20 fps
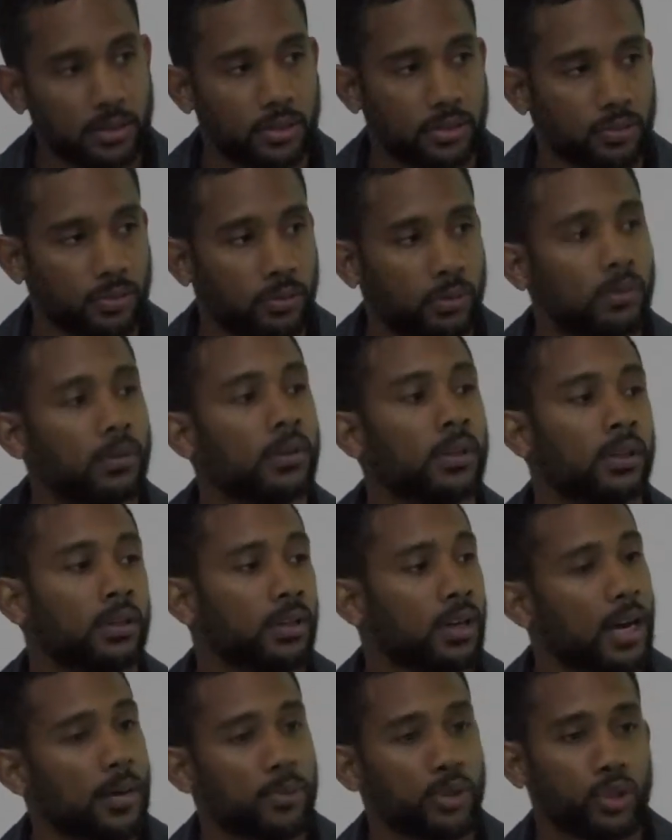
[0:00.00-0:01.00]
So
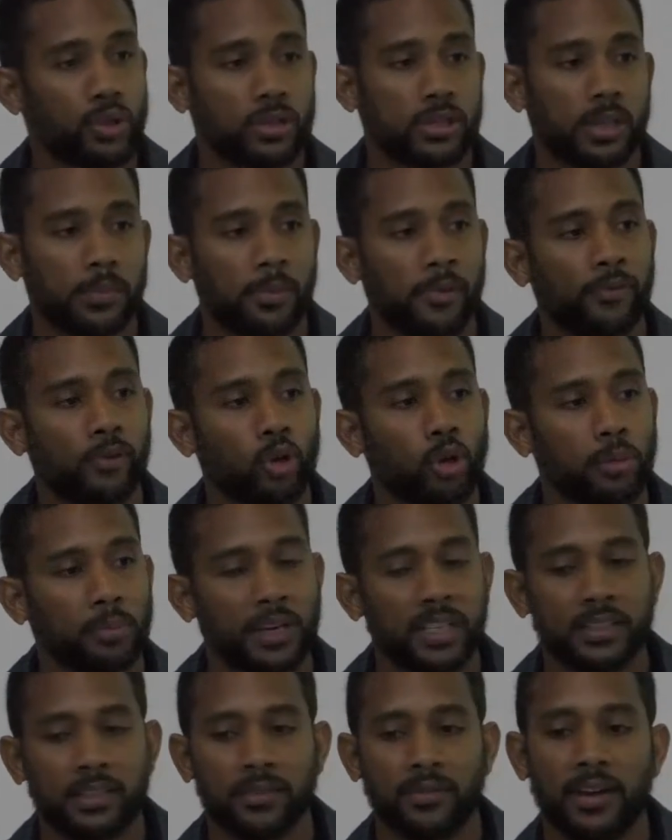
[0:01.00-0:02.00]
I'm sure some of you all
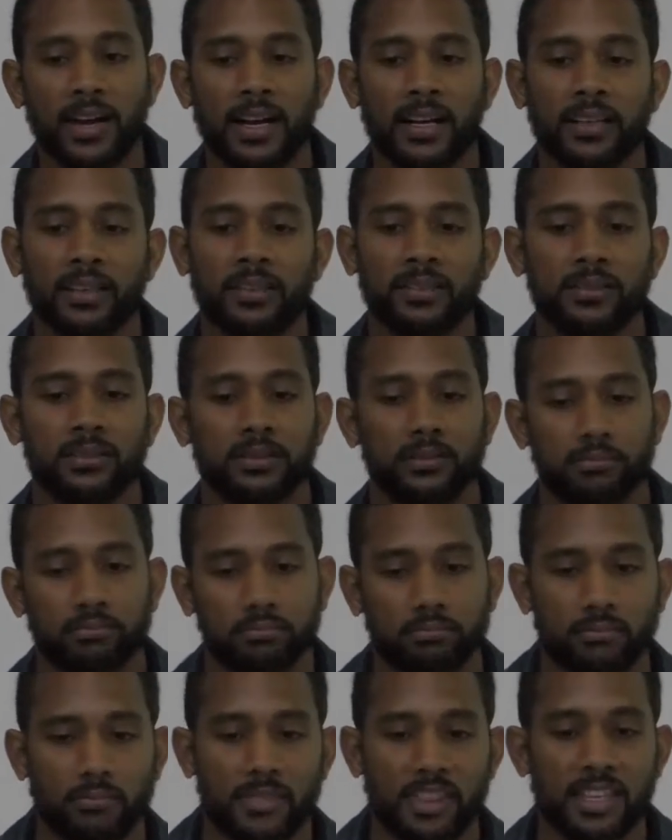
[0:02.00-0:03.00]
might have had
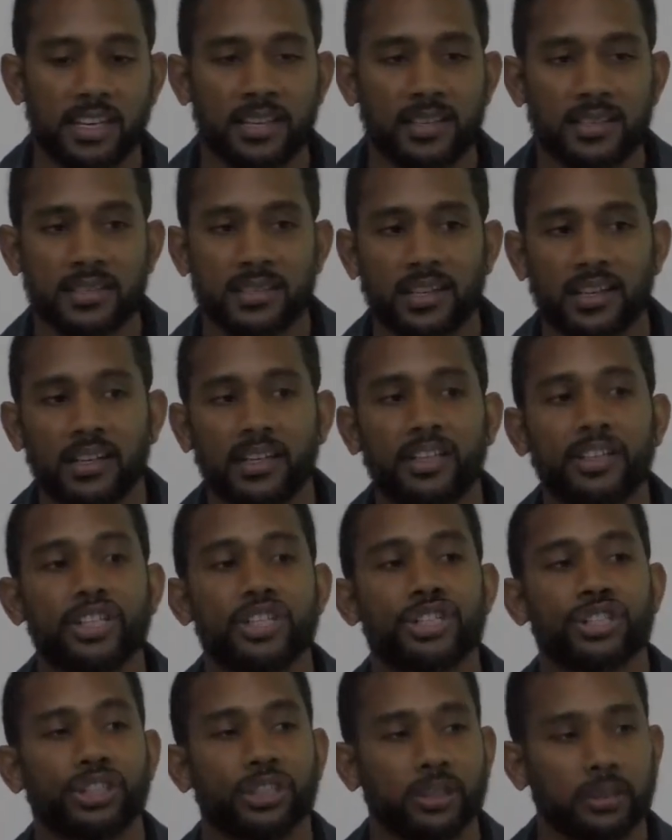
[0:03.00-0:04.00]
things in
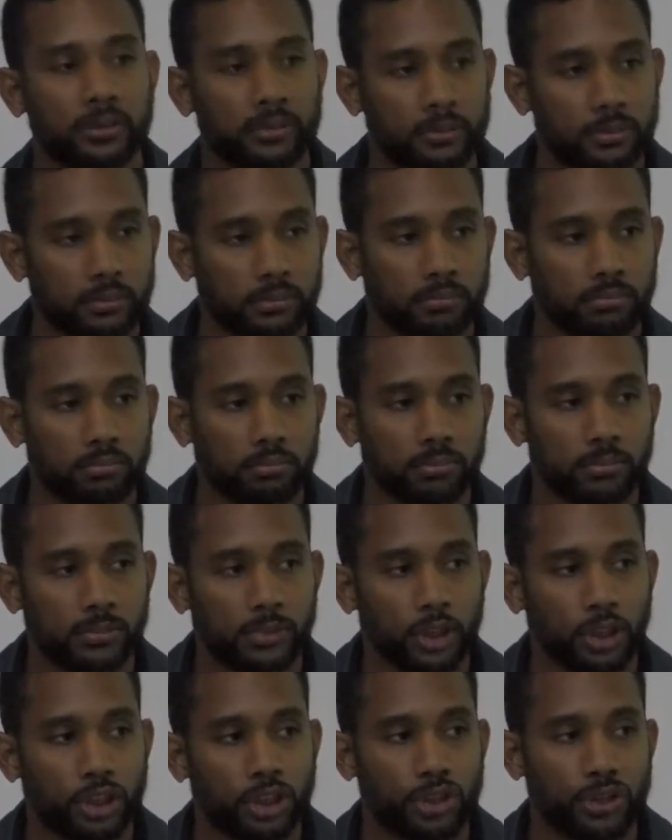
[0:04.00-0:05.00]
addition
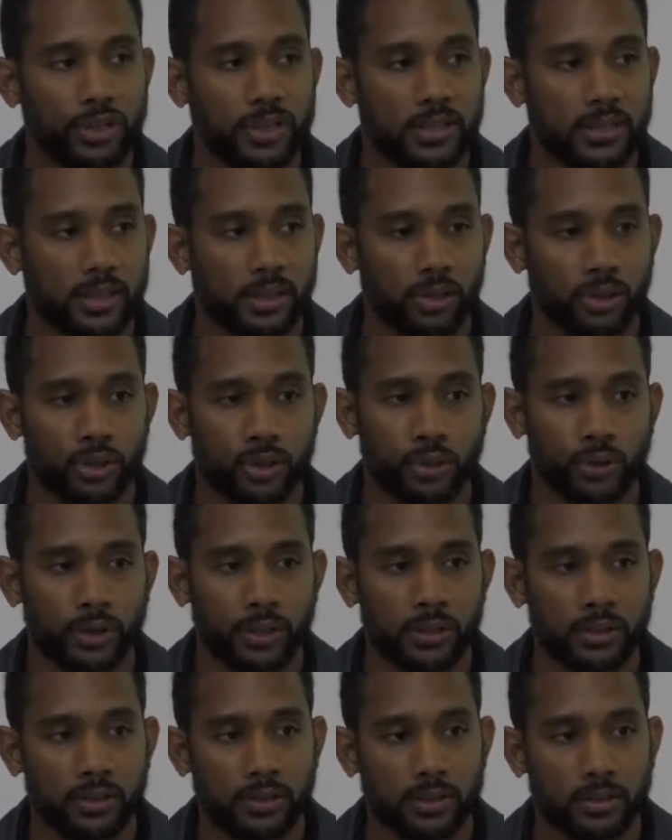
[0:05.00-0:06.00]
to trees in your
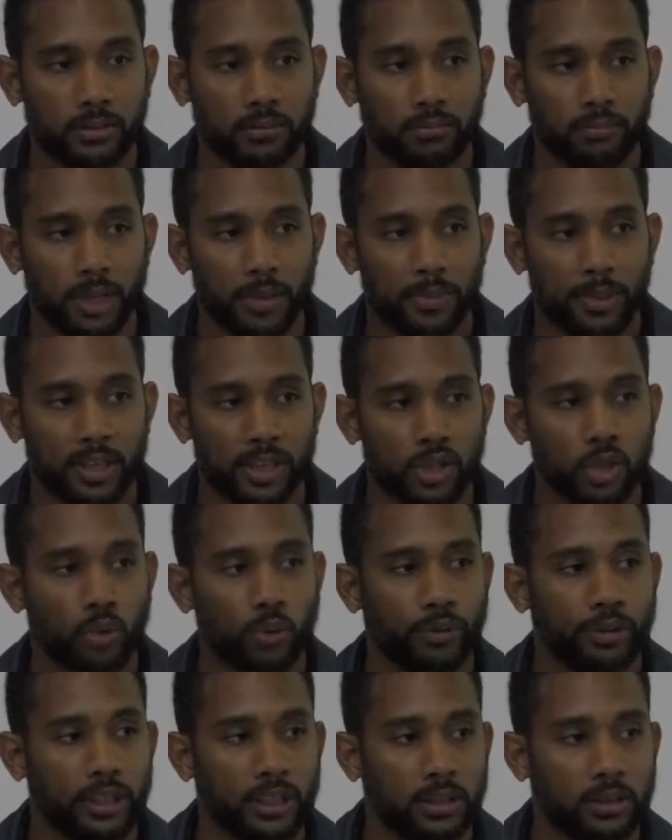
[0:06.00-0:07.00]
drawings, maybe a
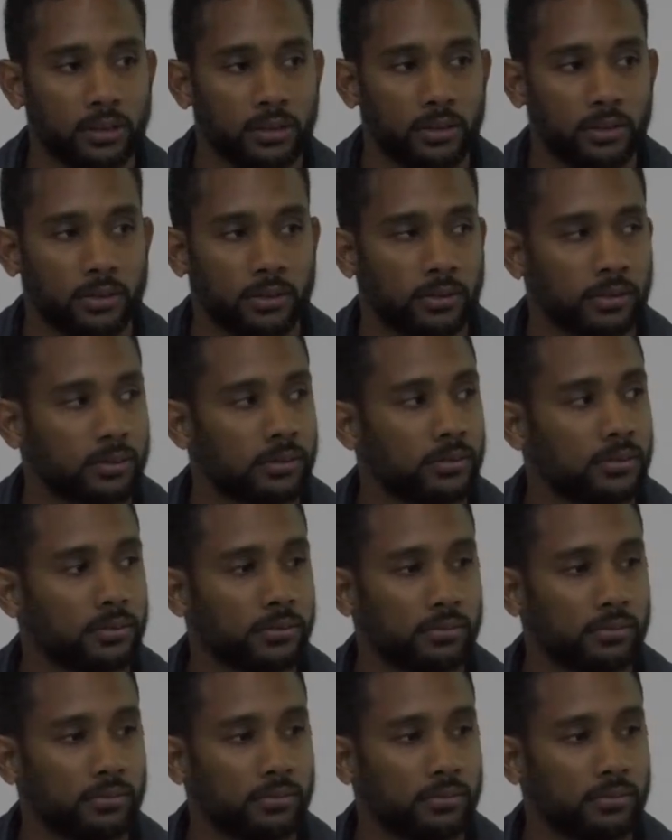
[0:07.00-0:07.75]
squirrel